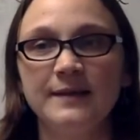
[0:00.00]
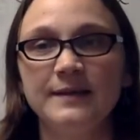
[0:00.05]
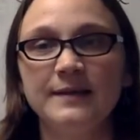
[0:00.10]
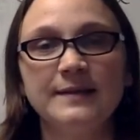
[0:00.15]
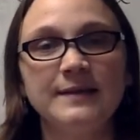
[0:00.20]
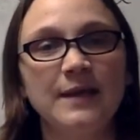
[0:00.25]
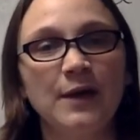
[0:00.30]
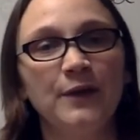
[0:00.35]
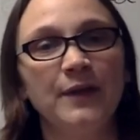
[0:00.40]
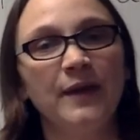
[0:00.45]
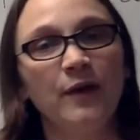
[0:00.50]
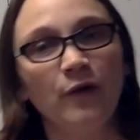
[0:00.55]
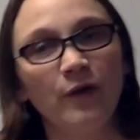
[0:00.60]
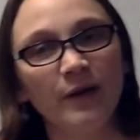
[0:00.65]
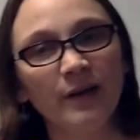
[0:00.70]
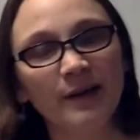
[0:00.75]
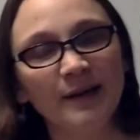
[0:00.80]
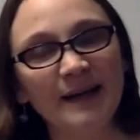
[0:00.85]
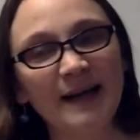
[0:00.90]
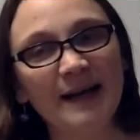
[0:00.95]
So the
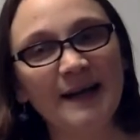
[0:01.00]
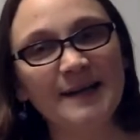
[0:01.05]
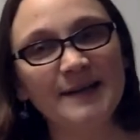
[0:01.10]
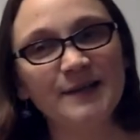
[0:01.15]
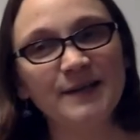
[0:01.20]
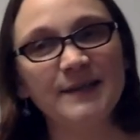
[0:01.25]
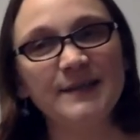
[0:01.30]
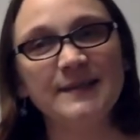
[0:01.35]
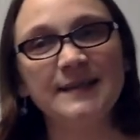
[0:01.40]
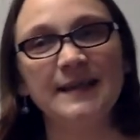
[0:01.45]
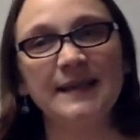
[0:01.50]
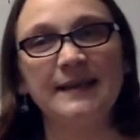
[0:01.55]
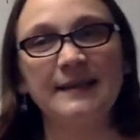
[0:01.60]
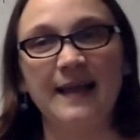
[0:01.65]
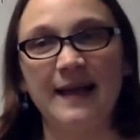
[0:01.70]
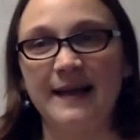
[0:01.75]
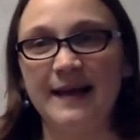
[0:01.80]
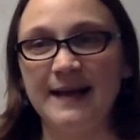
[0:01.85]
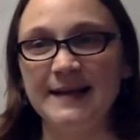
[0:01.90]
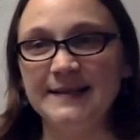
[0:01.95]
Euler characteristic,
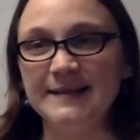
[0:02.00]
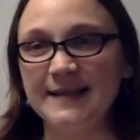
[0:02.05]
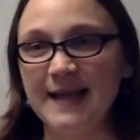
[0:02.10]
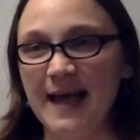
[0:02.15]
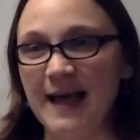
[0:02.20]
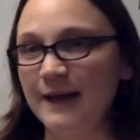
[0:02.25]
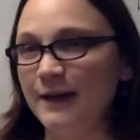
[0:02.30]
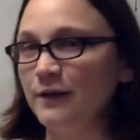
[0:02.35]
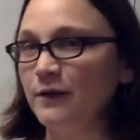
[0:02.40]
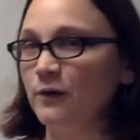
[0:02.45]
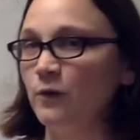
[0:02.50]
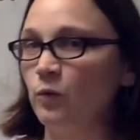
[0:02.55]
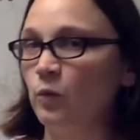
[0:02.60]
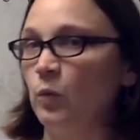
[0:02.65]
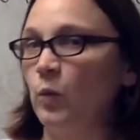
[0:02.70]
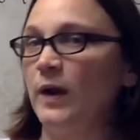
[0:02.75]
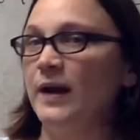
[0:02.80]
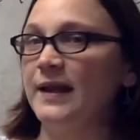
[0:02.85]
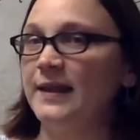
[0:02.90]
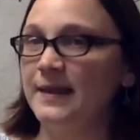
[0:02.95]
like I said,
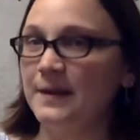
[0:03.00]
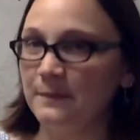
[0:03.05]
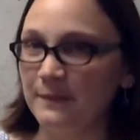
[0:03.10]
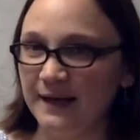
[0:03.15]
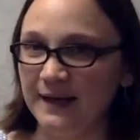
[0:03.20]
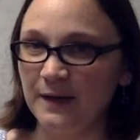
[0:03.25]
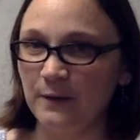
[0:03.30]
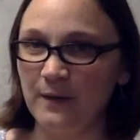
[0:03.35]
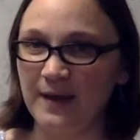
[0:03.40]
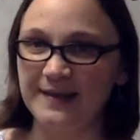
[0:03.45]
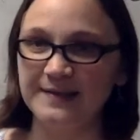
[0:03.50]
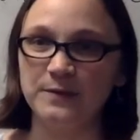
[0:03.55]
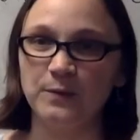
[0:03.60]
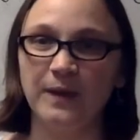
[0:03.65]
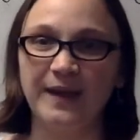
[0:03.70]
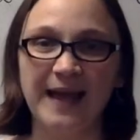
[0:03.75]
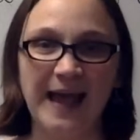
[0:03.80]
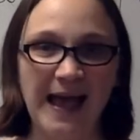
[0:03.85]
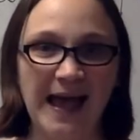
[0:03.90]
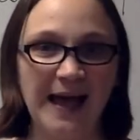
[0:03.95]
one of the many ways
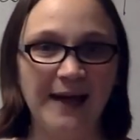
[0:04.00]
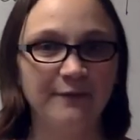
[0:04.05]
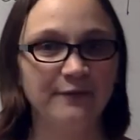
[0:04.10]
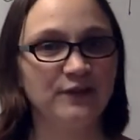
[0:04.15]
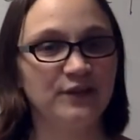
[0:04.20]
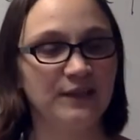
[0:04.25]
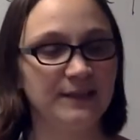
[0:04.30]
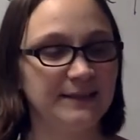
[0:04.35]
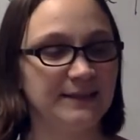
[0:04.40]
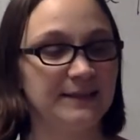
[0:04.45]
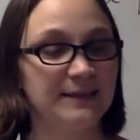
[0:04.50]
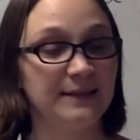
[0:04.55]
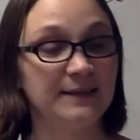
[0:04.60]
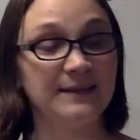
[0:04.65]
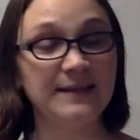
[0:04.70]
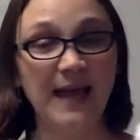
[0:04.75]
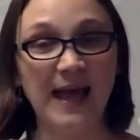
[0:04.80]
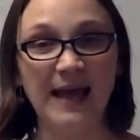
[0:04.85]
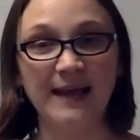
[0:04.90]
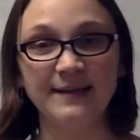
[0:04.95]
we have to
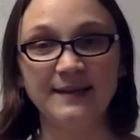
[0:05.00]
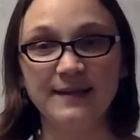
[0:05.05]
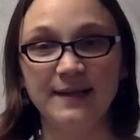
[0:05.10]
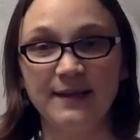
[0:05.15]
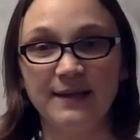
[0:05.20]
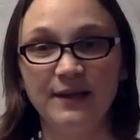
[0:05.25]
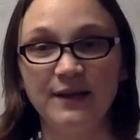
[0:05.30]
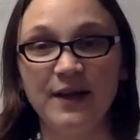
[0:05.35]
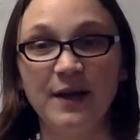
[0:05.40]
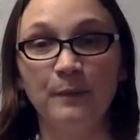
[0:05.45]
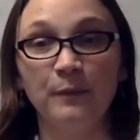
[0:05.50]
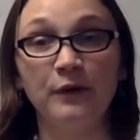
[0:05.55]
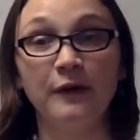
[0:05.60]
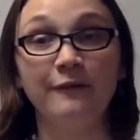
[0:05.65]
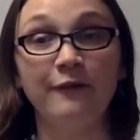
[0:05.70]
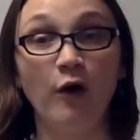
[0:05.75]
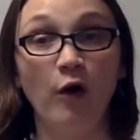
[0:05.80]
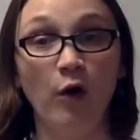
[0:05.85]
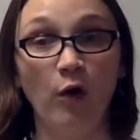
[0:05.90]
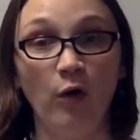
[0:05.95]
detect the number
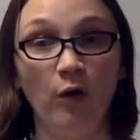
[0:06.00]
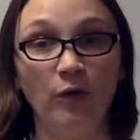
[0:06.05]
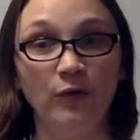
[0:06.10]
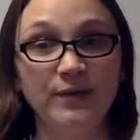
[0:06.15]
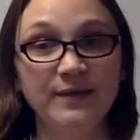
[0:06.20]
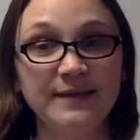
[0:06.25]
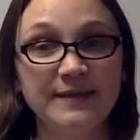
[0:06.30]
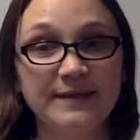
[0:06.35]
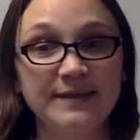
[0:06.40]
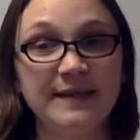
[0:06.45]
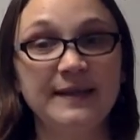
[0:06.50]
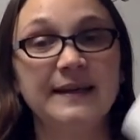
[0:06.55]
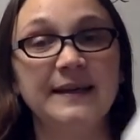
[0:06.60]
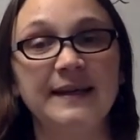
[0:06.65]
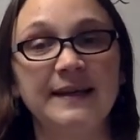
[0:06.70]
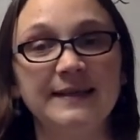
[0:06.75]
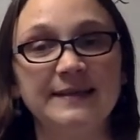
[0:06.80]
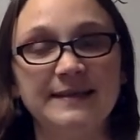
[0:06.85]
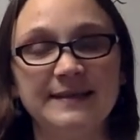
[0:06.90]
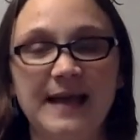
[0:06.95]
of holes
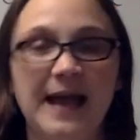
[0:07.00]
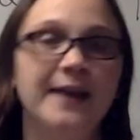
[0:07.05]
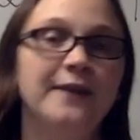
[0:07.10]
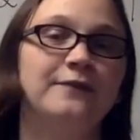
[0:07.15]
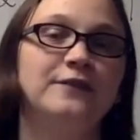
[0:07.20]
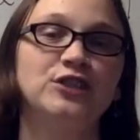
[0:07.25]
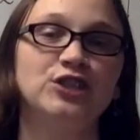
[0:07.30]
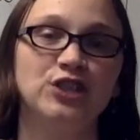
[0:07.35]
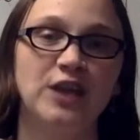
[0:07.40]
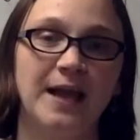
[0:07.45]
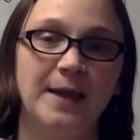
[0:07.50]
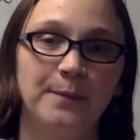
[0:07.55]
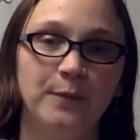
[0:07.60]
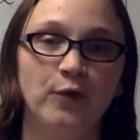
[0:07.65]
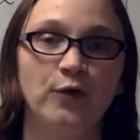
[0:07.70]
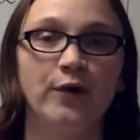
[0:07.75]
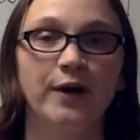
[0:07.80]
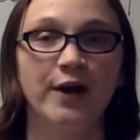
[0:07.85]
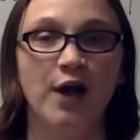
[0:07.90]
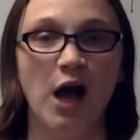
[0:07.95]
inside of a shape
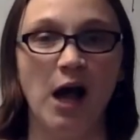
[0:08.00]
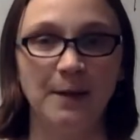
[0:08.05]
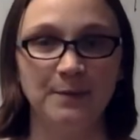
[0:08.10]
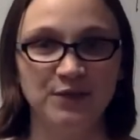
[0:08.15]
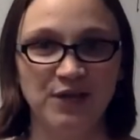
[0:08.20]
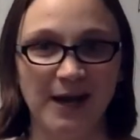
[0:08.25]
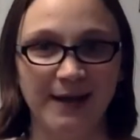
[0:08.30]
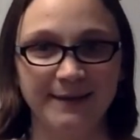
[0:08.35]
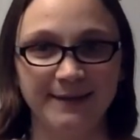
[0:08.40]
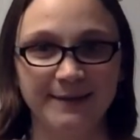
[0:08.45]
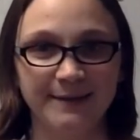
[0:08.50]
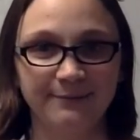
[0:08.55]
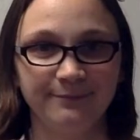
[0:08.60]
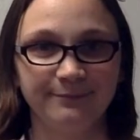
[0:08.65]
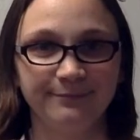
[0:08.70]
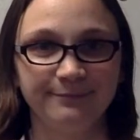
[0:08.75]
or an object.